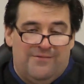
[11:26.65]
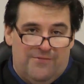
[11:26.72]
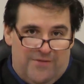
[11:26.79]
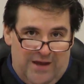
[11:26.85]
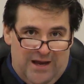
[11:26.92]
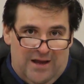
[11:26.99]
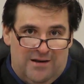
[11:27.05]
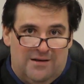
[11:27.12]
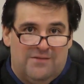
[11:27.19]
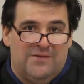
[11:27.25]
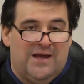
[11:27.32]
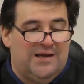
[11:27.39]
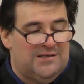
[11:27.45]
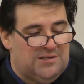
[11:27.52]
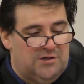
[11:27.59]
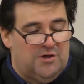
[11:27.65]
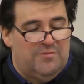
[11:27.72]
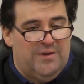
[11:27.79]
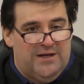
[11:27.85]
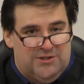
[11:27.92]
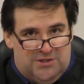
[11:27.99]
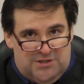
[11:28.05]
Then they still
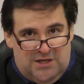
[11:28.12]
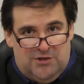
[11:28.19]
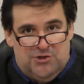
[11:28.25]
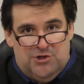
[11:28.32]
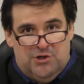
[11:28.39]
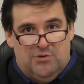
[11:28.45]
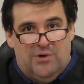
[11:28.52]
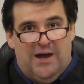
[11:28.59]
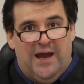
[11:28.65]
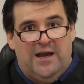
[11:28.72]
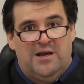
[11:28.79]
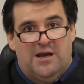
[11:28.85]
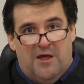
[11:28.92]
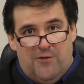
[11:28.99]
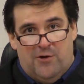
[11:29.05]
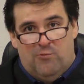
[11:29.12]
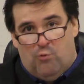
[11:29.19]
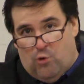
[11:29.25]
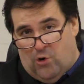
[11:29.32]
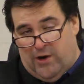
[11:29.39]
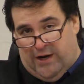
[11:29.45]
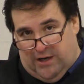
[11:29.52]
must send you another
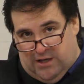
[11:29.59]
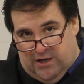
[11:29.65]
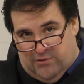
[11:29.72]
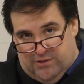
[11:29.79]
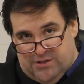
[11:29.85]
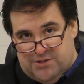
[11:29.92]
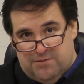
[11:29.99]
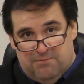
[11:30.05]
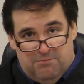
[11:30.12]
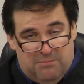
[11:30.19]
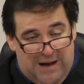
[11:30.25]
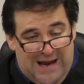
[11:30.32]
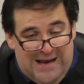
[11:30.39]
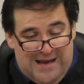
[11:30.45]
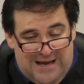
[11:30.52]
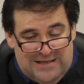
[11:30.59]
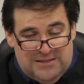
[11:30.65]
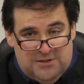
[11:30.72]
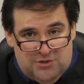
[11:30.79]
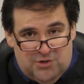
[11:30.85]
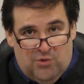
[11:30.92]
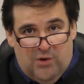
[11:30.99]
warning notice. My guess
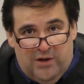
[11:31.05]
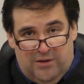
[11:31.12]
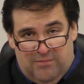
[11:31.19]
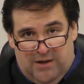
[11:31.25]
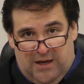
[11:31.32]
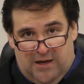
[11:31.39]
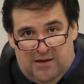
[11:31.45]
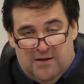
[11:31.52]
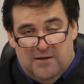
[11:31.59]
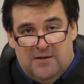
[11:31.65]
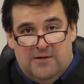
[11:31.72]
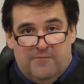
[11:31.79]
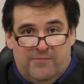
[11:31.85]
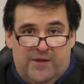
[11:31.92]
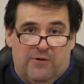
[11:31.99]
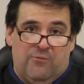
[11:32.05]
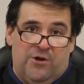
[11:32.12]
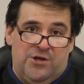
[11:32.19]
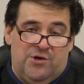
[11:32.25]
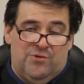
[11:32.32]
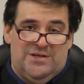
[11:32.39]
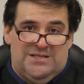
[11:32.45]
is going to be that
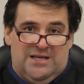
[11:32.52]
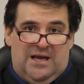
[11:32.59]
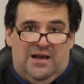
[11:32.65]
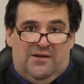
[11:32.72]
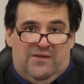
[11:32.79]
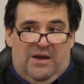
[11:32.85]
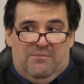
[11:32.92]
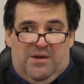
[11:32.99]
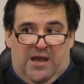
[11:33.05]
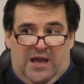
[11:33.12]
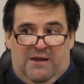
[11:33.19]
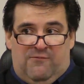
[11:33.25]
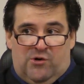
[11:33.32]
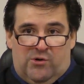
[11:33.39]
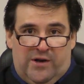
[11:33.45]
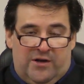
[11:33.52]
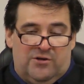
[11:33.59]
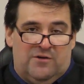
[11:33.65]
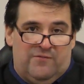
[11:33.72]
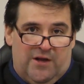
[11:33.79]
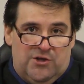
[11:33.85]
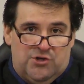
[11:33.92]
when you attend that behavioral
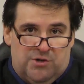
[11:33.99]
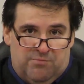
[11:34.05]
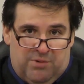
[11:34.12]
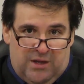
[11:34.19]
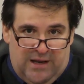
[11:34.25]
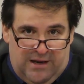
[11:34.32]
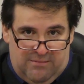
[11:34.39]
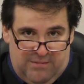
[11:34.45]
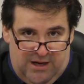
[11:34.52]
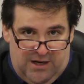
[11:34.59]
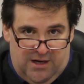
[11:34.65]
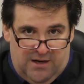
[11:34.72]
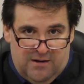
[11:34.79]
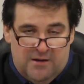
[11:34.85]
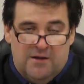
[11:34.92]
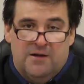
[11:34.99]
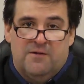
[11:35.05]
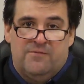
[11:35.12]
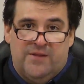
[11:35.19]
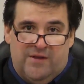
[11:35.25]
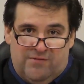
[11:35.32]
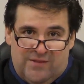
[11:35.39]
intervention plan meeting,
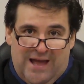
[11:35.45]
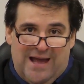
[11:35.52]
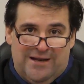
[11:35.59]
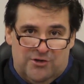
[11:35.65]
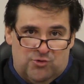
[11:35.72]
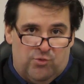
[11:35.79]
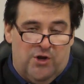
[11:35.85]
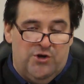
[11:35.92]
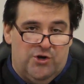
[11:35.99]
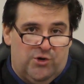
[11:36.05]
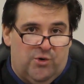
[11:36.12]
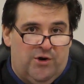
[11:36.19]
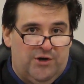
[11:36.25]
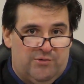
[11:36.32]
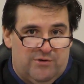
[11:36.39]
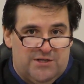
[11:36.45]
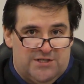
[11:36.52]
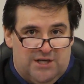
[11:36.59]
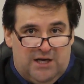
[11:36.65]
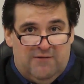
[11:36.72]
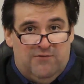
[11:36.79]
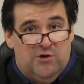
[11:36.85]
that is when you're going to
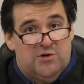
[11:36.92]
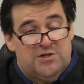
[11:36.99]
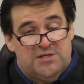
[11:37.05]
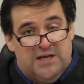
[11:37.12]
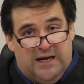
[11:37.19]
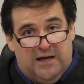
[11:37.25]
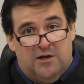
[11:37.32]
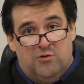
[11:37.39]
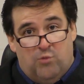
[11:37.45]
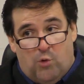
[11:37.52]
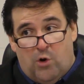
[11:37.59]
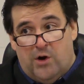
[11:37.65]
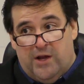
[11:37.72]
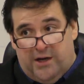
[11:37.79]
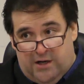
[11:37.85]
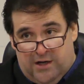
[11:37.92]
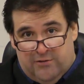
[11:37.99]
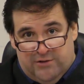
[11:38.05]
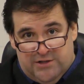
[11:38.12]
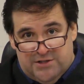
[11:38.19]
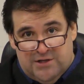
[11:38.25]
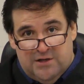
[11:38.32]
receive your second warning
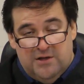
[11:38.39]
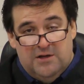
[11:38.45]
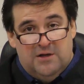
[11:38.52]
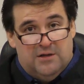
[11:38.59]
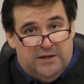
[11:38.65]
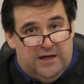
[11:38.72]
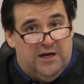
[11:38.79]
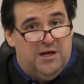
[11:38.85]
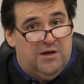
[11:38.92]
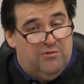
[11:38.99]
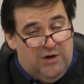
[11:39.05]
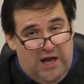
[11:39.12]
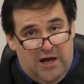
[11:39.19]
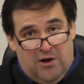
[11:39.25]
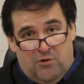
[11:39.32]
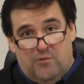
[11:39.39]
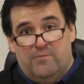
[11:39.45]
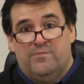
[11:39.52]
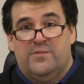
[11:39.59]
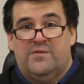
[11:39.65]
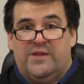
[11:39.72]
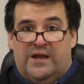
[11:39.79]
notice, letting you know
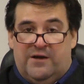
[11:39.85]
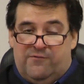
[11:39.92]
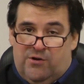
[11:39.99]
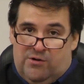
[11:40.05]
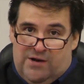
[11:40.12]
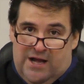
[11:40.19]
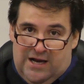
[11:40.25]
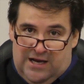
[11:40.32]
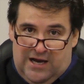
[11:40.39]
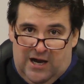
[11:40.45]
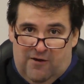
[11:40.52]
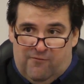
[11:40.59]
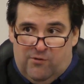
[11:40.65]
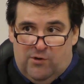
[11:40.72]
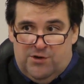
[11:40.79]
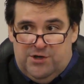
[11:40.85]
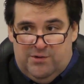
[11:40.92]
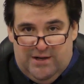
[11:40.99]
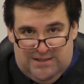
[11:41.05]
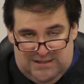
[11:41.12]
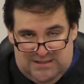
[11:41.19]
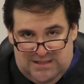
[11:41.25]
that if you're not careful and you
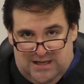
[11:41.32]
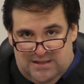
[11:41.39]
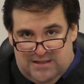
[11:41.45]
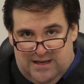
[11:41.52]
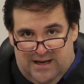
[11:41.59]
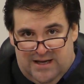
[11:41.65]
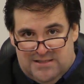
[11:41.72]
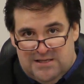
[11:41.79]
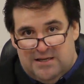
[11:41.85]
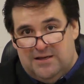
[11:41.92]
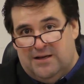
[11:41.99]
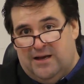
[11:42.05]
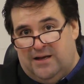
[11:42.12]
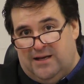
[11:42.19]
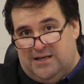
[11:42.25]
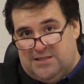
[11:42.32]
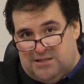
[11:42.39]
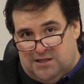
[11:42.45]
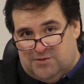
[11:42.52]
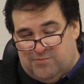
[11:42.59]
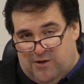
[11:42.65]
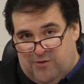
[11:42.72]
get to 10 days in a
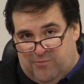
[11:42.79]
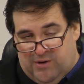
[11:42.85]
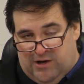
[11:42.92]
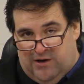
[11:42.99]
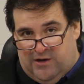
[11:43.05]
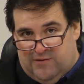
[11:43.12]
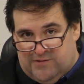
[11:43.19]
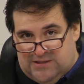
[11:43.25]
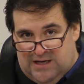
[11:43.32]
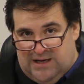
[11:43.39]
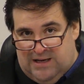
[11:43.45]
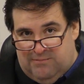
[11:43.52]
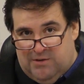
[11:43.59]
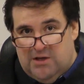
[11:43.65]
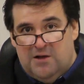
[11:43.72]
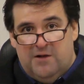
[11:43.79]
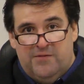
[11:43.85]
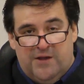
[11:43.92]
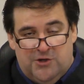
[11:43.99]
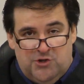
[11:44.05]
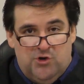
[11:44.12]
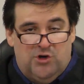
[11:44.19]
6-month period of time,
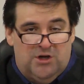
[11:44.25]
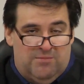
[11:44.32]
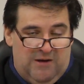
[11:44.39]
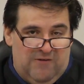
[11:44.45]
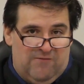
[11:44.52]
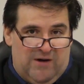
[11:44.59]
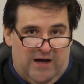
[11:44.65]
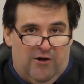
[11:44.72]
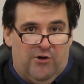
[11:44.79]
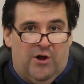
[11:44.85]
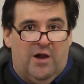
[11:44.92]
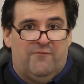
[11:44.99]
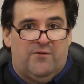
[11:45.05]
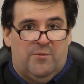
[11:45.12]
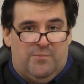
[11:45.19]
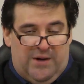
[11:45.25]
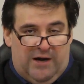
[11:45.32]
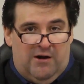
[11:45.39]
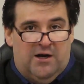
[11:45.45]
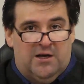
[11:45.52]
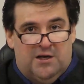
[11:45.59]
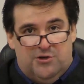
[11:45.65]
that you could be filed on for
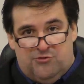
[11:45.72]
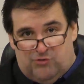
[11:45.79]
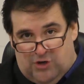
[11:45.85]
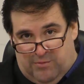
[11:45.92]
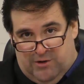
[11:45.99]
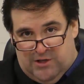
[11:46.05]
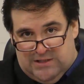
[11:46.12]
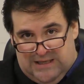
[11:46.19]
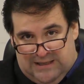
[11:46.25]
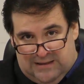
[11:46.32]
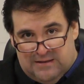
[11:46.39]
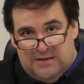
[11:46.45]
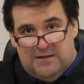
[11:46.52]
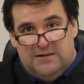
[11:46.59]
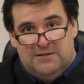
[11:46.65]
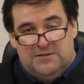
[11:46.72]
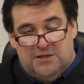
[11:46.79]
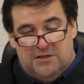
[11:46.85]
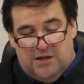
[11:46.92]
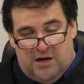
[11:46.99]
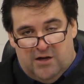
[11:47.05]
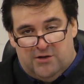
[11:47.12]
parent contributing
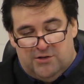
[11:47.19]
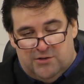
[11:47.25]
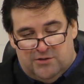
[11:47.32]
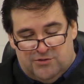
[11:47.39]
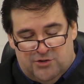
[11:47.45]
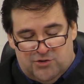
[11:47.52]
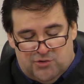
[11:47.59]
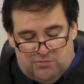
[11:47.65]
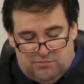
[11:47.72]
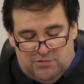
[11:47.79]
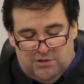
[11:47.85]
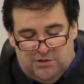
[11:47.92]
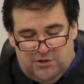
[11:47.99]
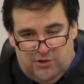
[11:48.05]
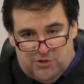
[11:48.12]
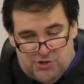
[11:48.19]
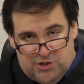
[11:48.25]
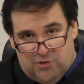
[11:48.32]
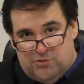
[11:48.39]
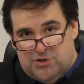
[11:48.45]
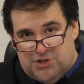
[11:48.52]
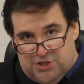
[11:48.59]
to your
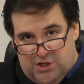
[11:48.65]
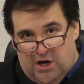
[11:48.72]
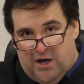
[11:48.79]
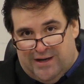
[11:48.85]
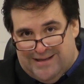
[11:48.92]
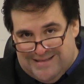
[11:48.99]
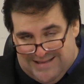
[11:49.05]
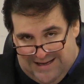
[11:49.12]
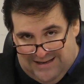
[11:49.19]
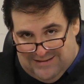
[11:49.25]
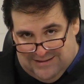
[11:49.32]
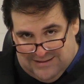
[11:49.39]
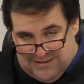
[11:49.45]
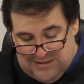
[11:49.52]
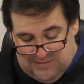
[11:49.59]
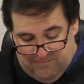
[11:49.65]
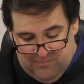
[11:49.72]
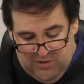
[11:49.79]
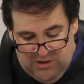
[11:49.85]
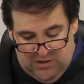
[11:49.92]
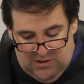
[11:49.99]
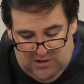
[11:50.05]
student's non-attendance.
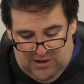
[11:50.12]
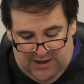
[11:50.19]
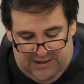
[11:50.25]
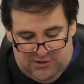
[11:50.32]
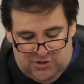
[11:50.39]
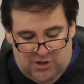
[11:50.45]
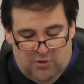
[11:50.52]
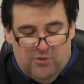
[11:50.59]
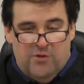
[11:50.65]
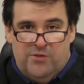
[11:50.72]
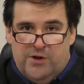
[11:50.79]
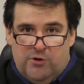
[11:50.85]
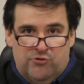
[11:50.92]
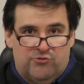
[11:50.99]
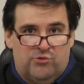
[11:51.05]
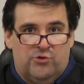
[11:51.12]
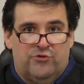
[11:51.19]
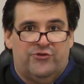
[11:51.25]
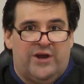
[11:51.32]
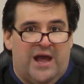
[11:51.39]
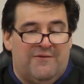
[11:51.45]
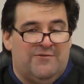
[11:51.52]
And so those
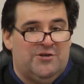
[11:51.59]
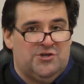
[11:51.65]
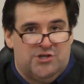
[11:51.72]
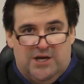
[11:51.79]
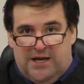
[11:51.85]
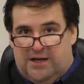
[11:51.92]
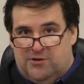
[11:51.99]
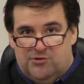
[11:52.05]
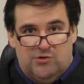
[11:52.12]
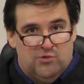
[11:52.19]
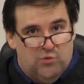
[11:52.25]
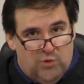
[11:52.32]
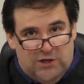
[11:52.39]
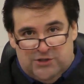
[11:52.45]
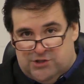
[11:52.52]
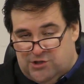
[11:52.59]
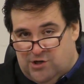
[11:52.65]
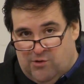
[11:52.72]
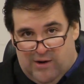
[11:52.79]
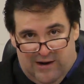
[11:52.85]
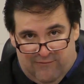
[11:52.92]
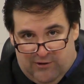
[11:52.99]
rules haven't changed
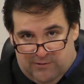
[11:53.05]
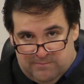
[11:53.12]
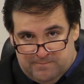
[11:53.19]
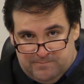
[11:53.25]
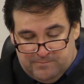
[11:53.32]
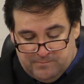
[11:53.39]
whatsoever.